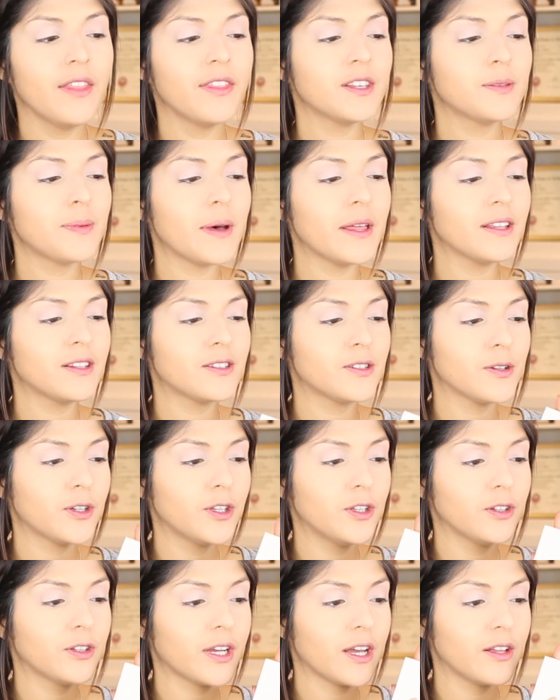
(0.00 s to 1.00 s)
this palette's so
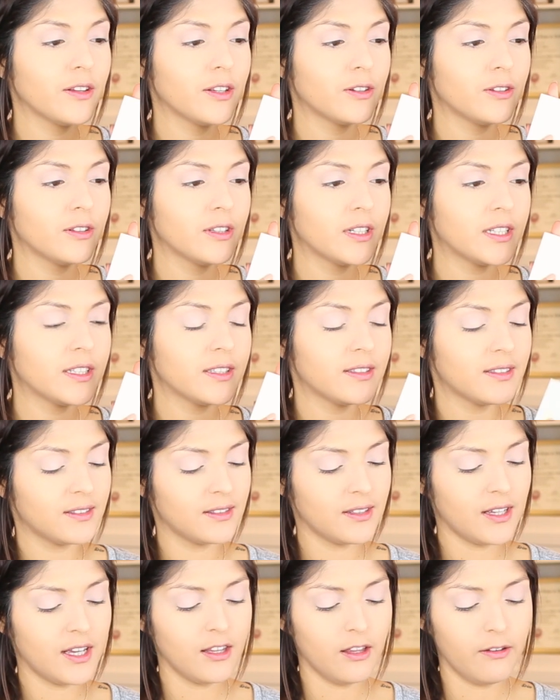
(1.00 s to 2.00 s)
cute. Look how little it
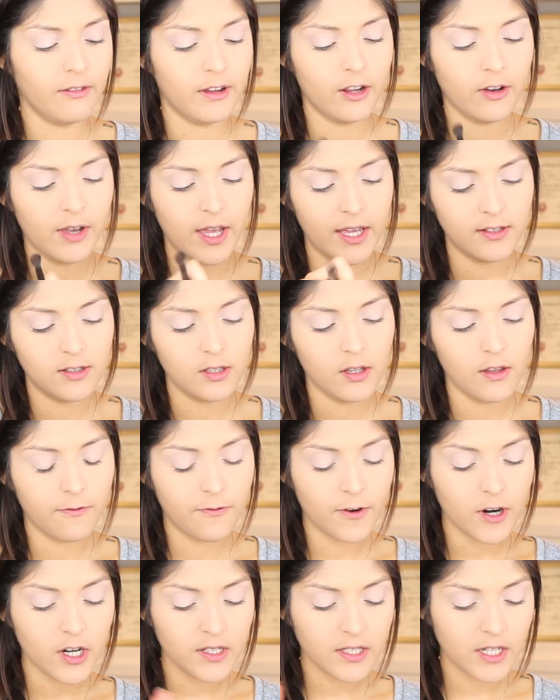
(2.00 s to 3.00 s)
is. I love it. Okay, so the
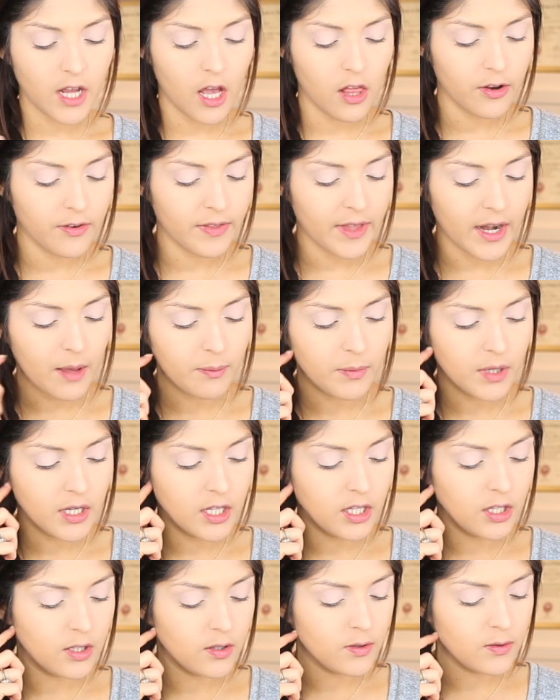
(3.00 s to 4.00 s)
first color that I'm going
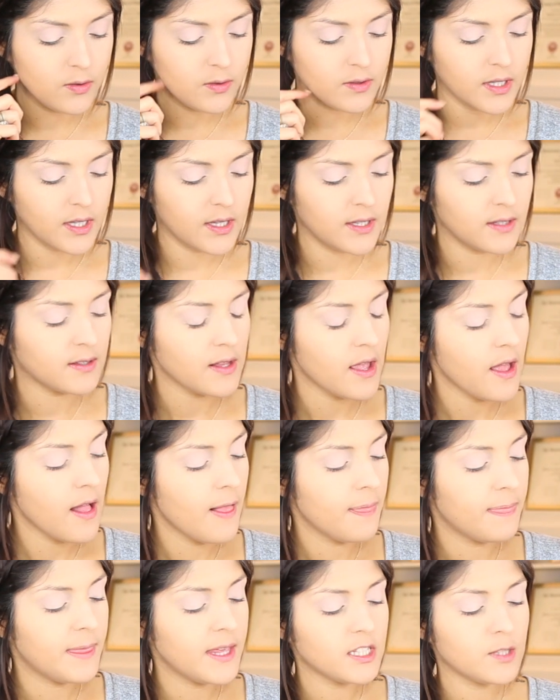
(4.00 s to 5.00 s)
to use is
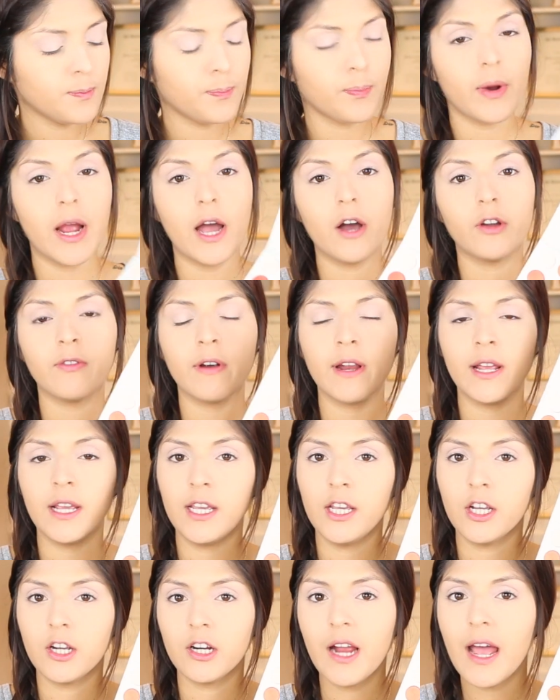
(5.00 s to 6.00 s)
this brown right
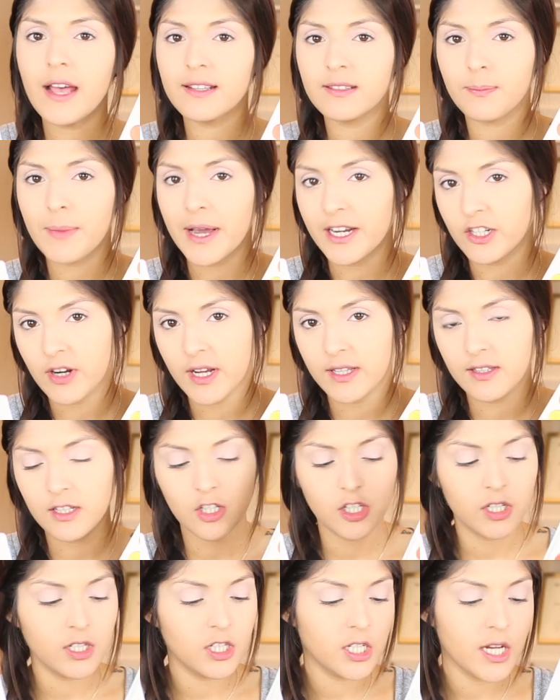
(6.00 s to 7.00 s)
here as my
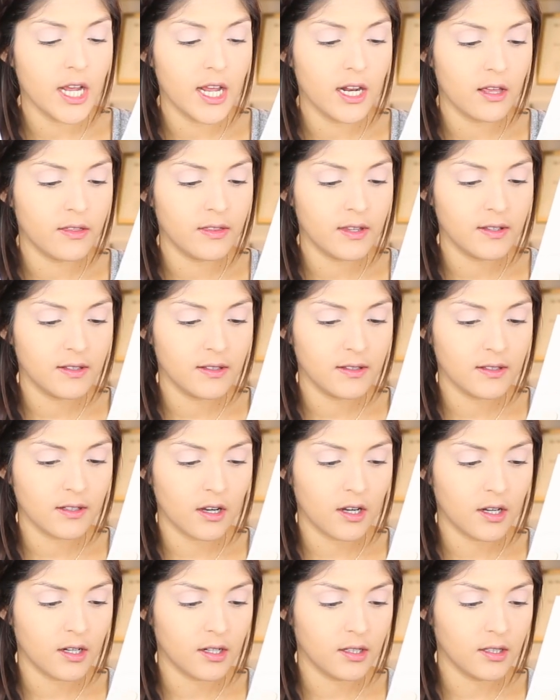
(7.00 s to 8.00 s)
transition shade, and this is
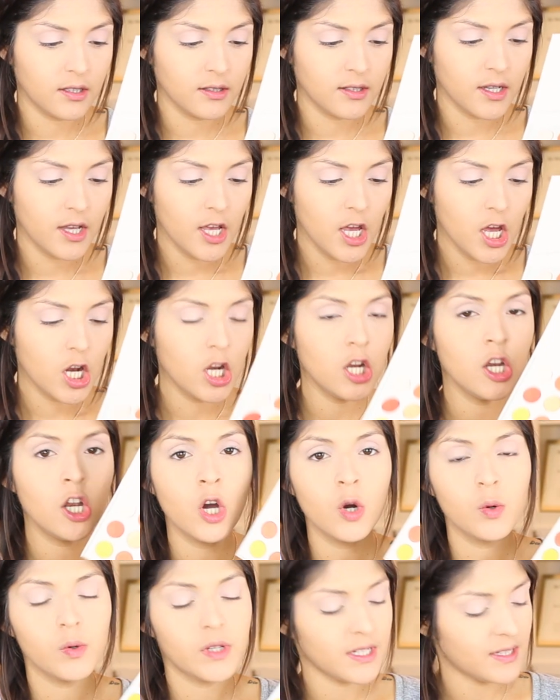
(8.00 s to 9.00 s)
called
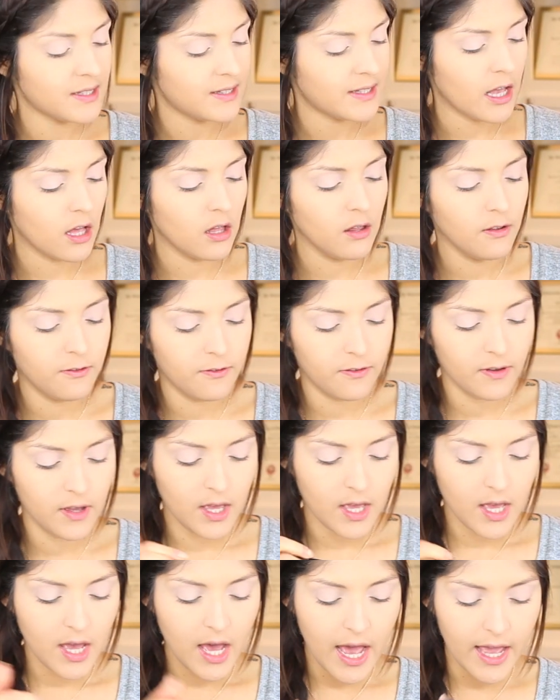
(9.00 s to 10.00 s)
Note to Self.
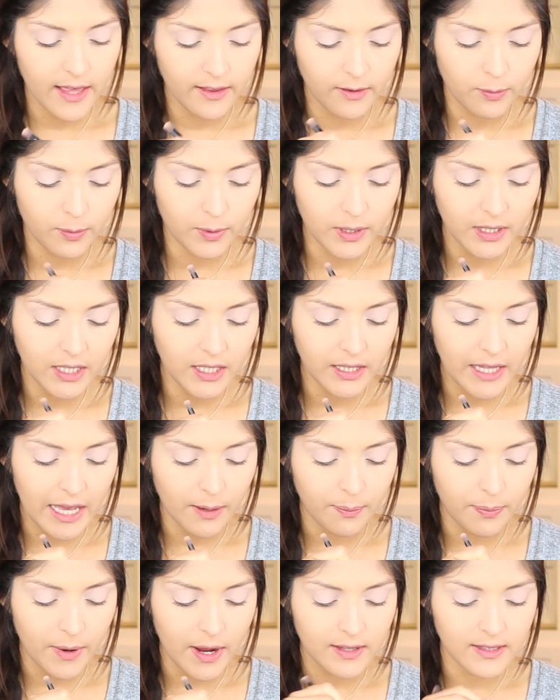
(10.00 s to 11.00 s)
I really
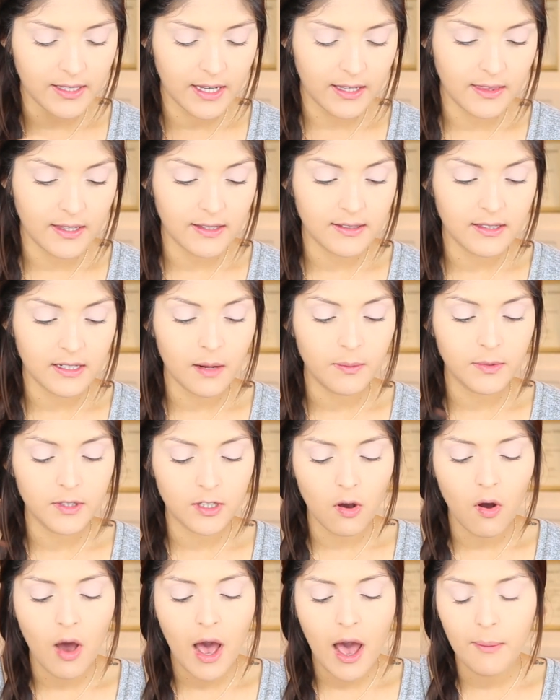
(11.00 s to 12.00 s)
like browns like this, and I'm
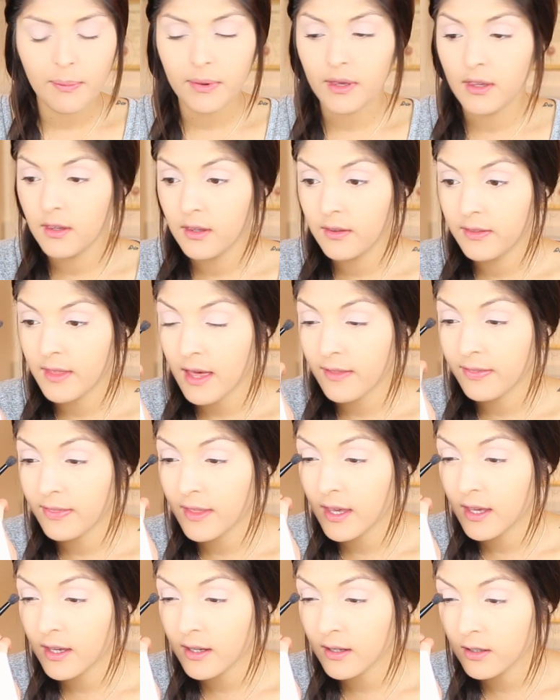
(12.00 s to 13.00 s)
so happy that
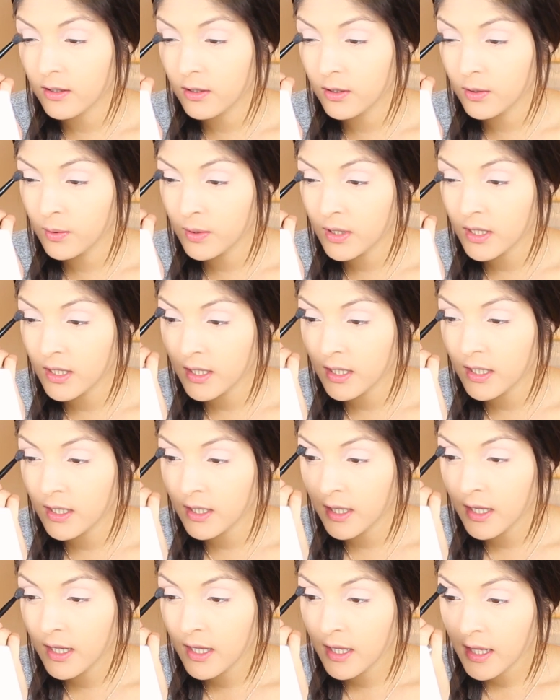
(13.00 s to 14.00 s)
they
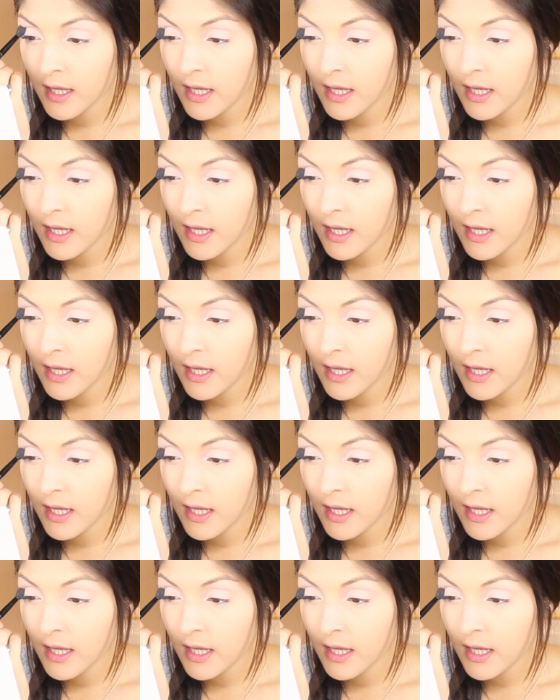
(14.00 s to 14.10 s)
included